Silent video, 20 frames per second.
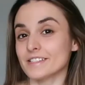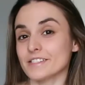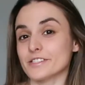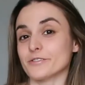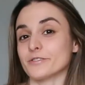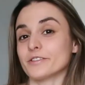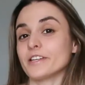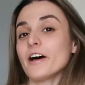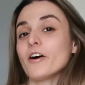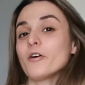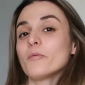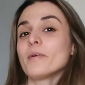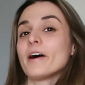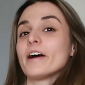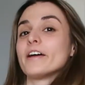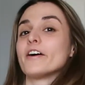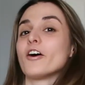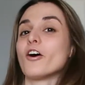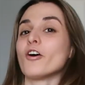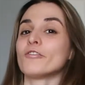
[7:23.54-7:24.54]
So now
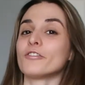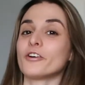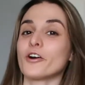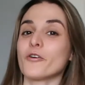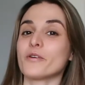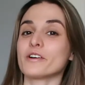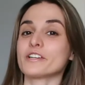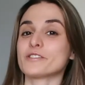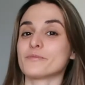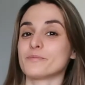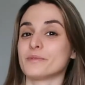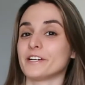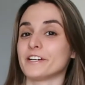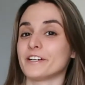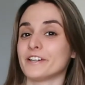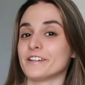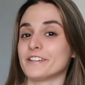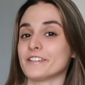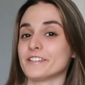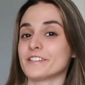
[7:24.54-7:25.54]
my overall
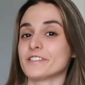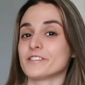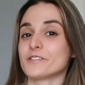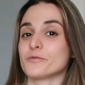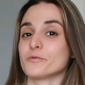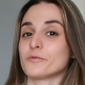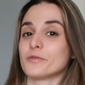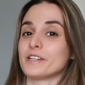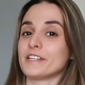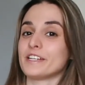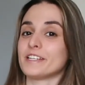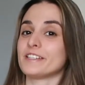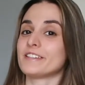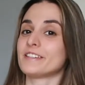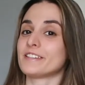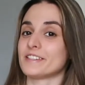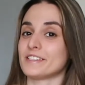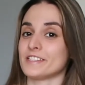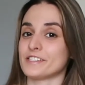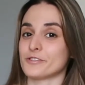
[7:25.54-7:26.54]
experience
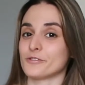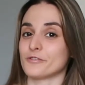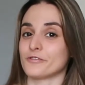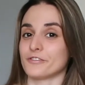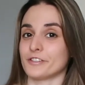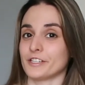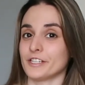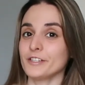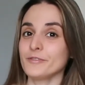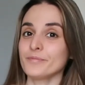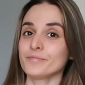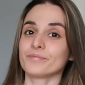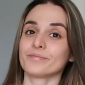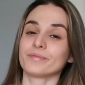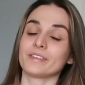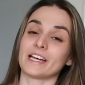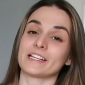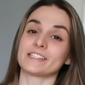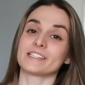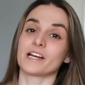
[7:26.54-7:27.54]
with the ZUVI,
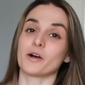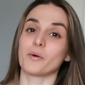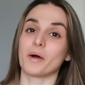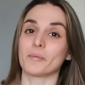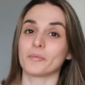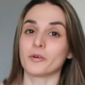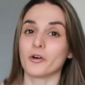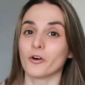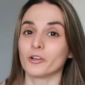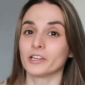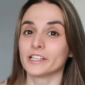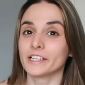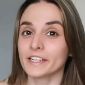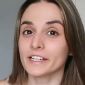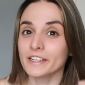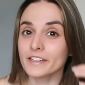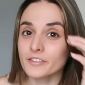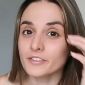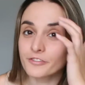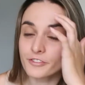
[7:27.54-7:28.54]
that's how I'm calling
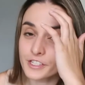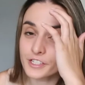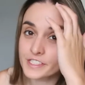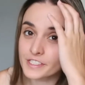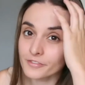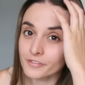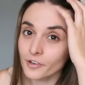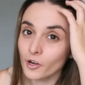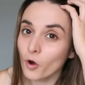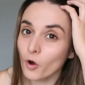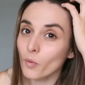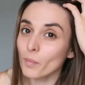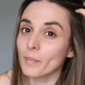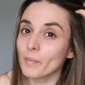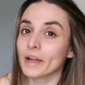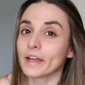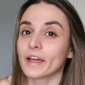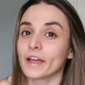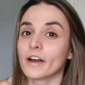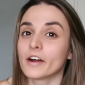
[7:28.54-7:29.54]
it. First of all, my
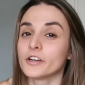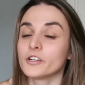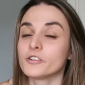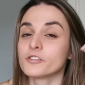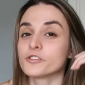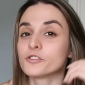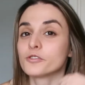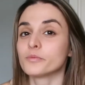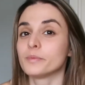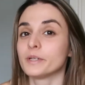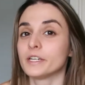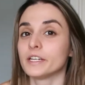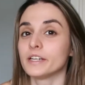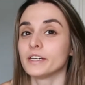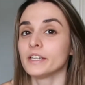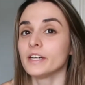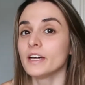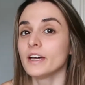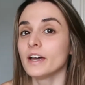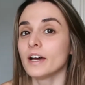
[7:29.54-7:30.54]
hair used to
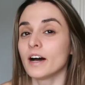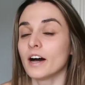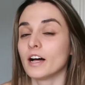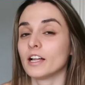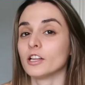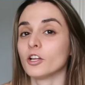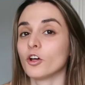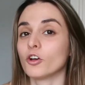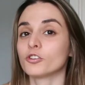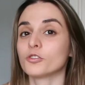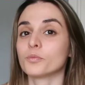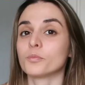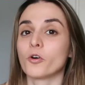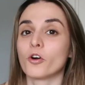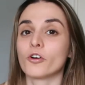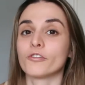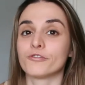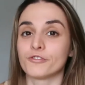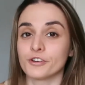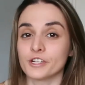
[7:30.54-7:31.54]
be a lot
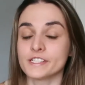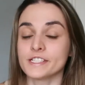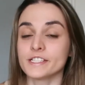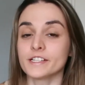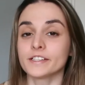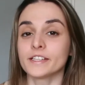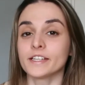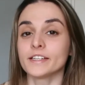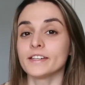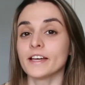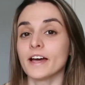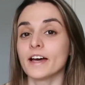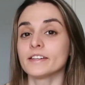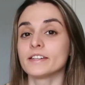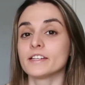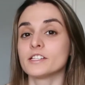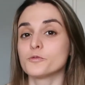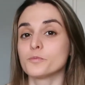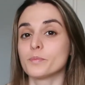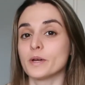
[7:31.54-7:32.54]
more frizzier than that,
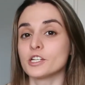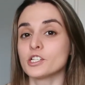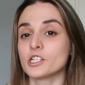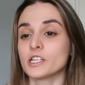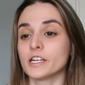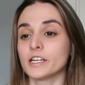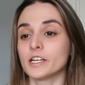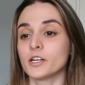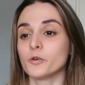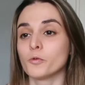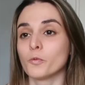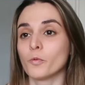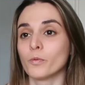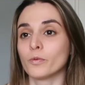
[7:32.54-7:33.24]
especially